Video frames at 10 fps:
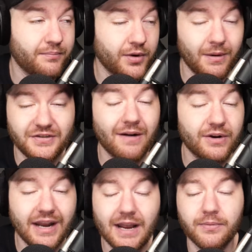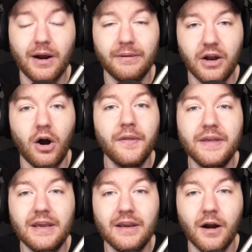pretty much every night probably on the